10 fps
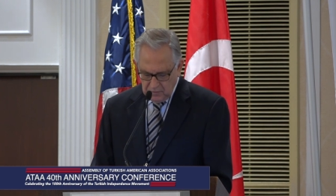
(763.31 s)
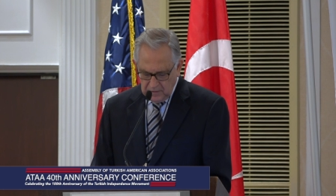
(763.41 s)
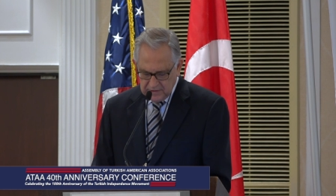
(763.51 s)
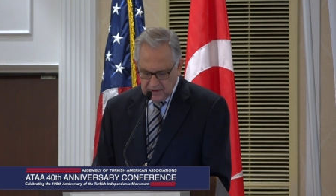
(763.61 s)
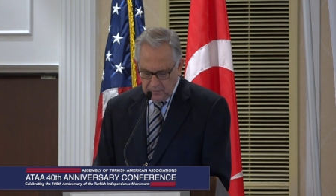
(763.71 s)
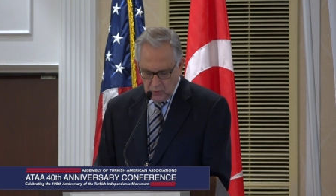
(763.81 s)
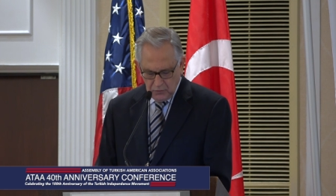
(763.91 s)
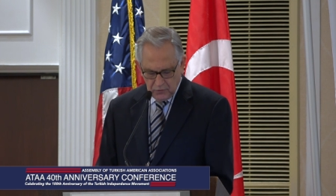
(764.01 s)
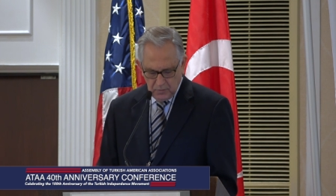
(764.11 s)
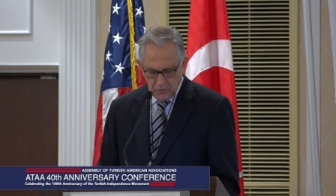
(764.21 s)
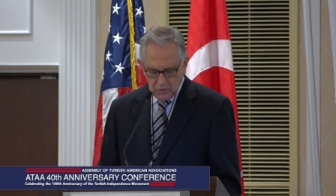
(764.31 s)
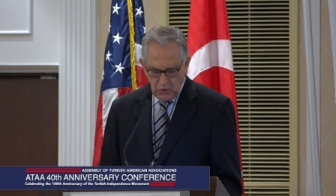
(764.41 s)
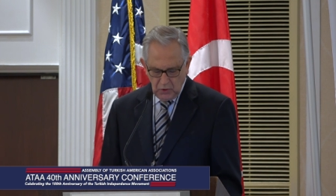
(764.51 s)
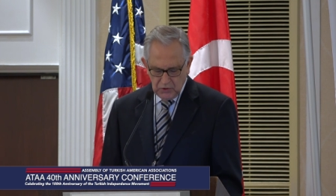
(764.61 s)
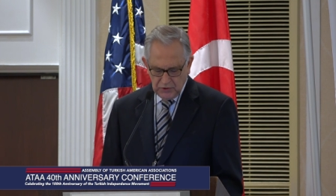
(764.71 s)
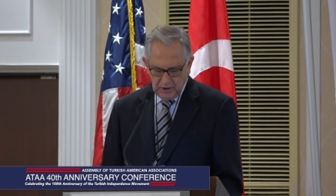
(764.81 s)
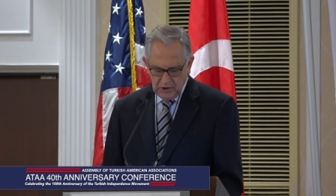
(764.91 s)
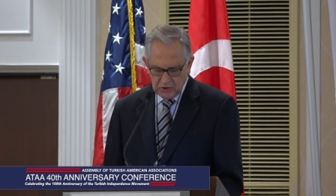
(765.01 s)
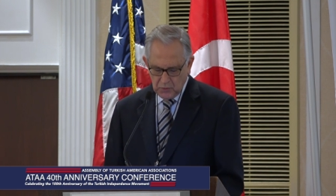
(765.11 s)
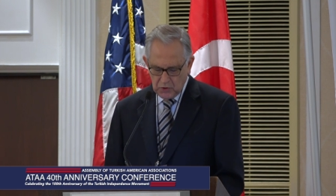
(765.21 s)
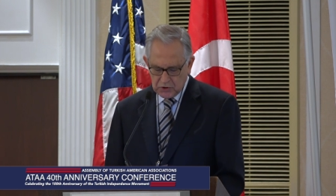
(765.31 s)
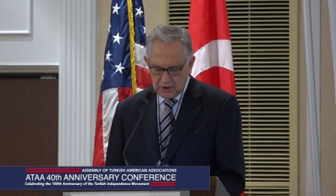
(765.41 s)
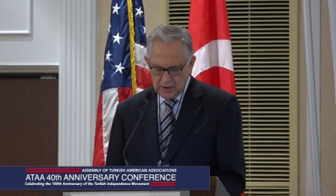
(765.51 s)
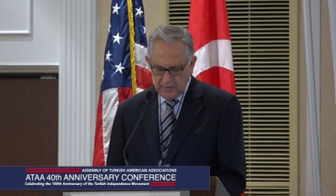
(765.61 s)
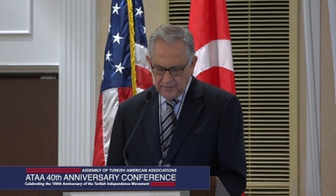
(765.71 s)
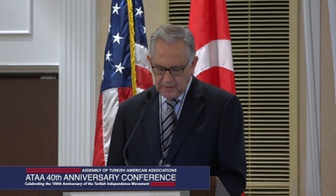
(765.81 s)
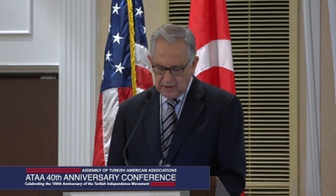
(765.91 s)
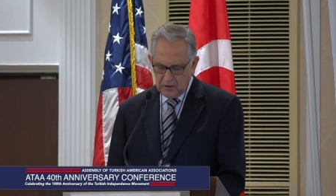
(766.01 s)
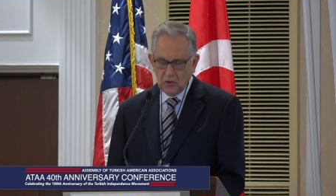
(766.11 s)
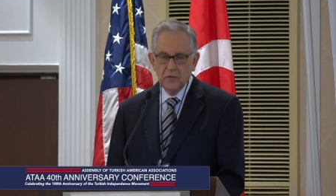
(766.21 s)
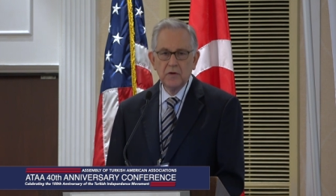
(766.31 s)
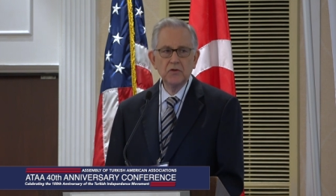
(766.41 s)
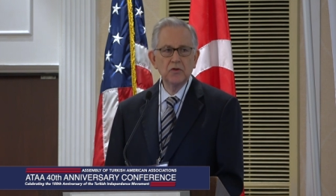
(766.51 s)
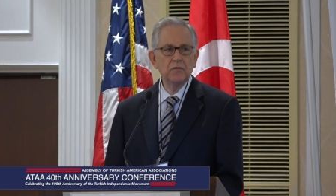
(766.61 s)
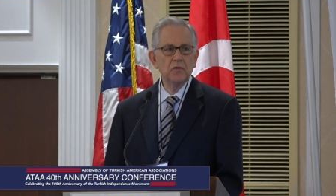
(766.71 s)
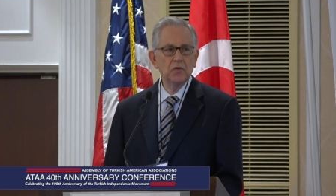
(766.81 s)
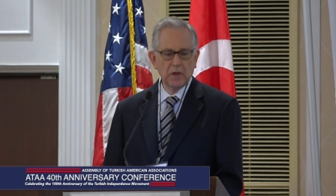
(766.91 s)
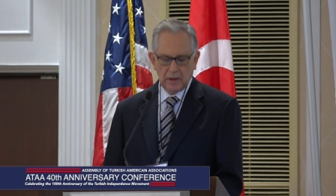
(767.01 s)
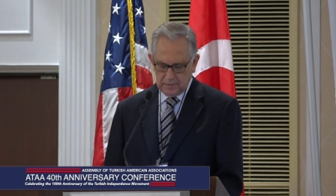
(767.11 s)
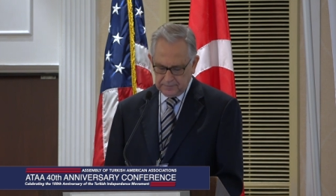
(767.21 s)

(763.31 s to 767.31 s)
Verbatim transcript: with support from the Turkish Studies Project at the University of Utah.